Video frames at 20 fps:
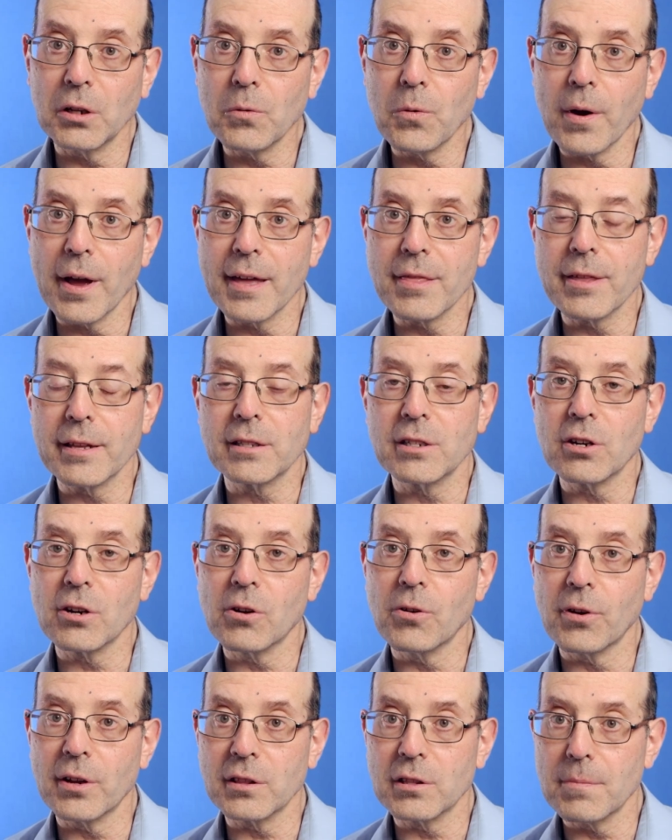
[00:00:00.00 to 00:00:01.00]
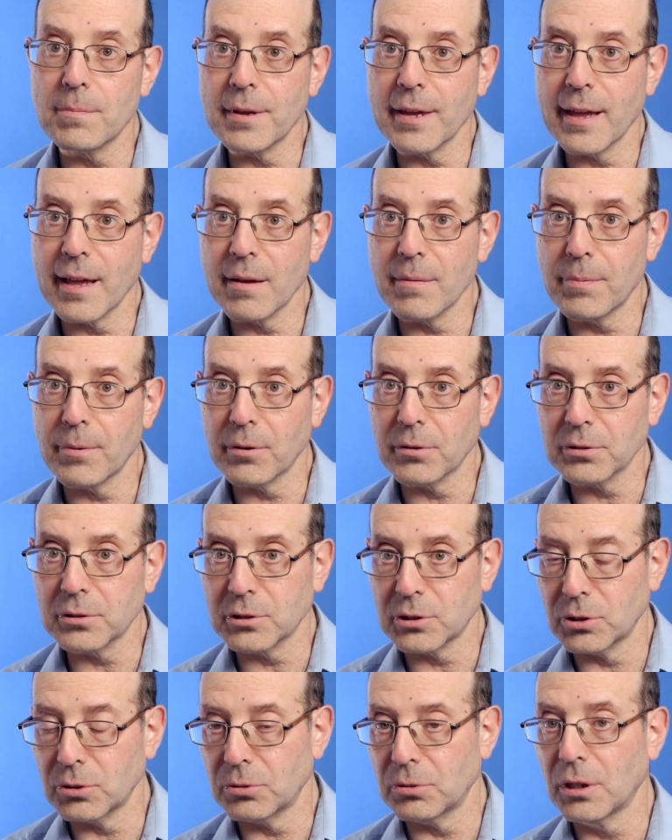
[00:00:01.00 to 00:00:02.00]
way that you're going to be able
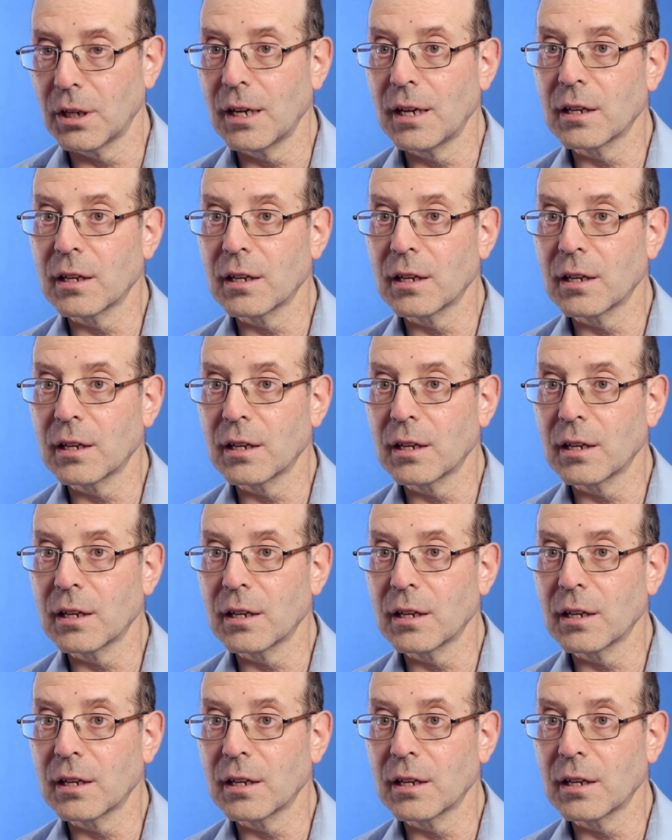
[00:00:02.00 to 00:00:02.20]
to